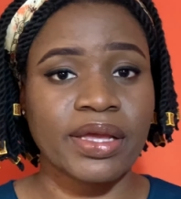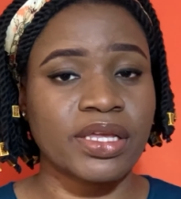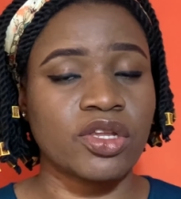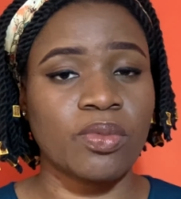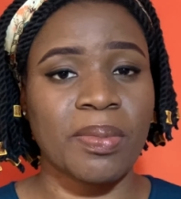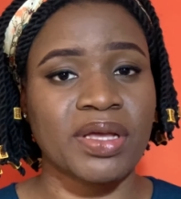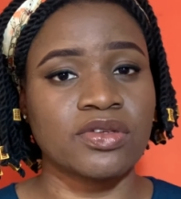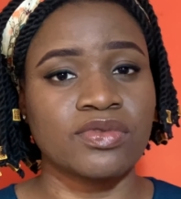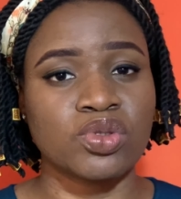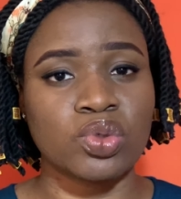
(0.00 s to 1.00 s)
in the upper part of
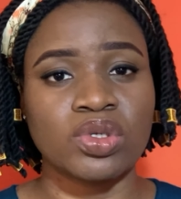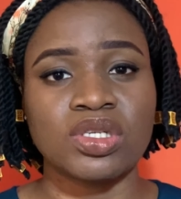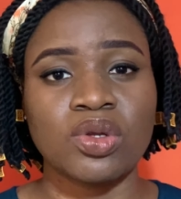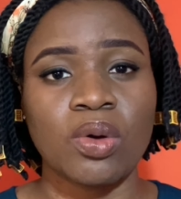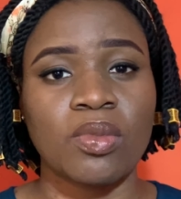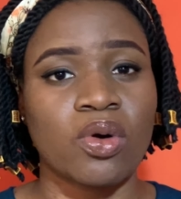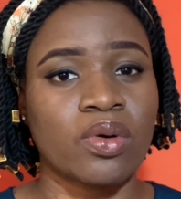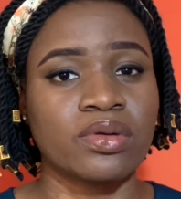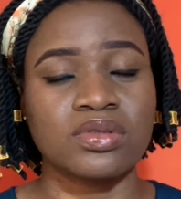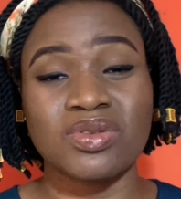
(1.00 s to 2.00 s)
the duodenum, or
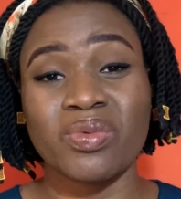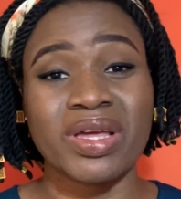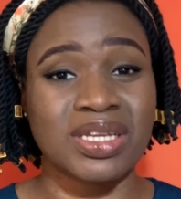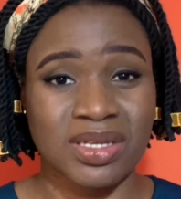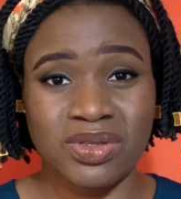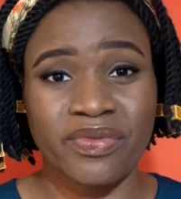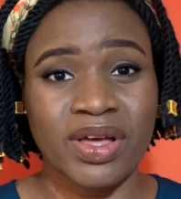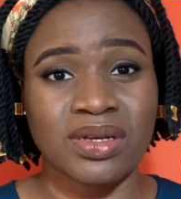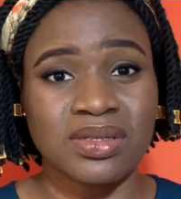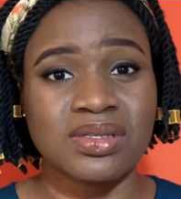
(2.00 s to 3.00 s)
somewhere in the
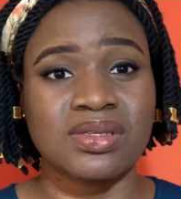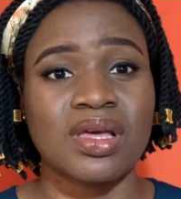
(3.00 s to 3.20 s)
esophagus.